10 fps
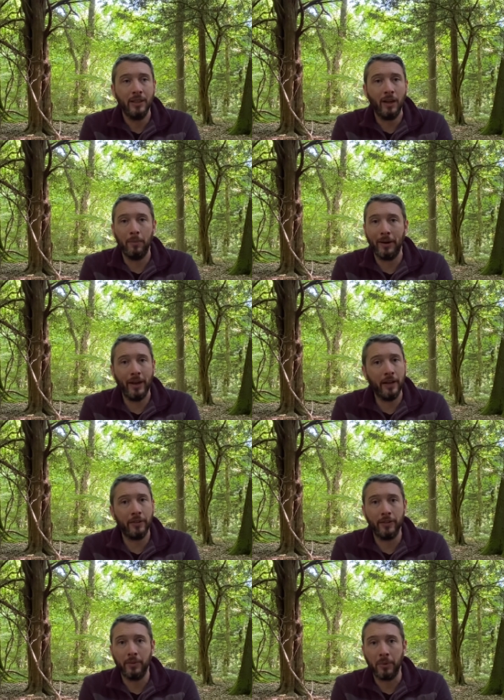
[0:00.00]
about
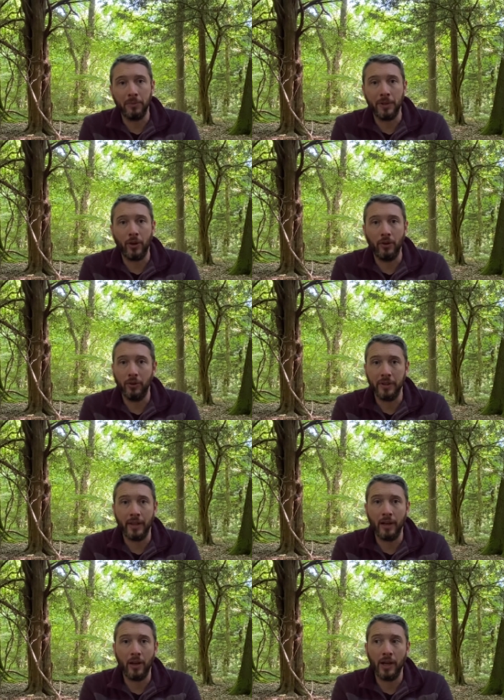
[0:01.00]
anything that might be going on in
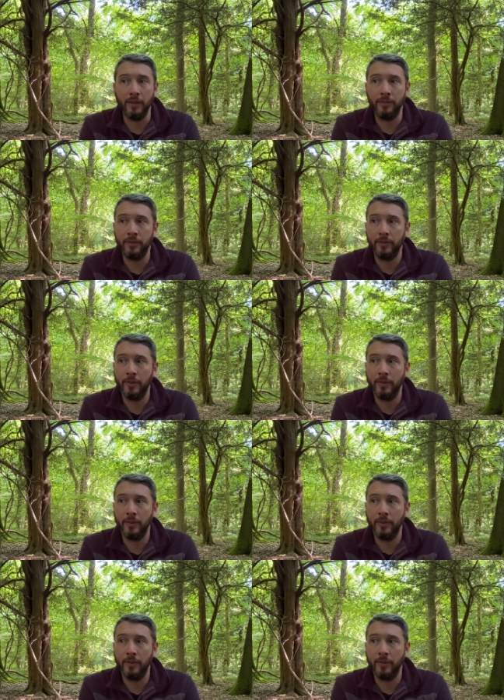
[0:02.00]
their lives,